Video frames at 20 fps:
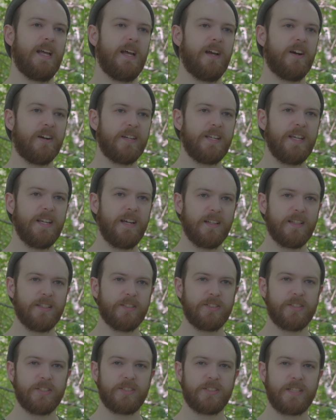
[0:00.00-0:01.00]

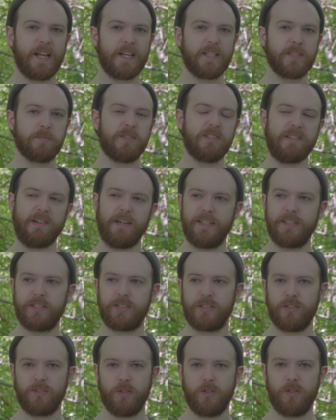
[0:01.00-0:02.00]
archaeologist
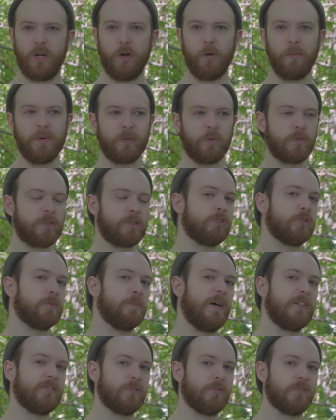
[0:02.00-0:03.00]
explorational open world
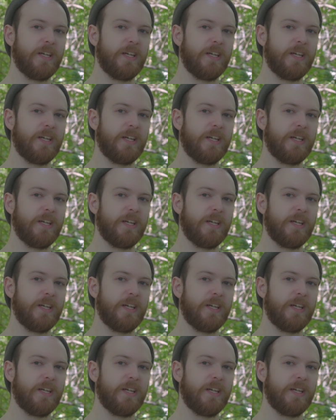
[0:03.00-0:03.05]
puzzle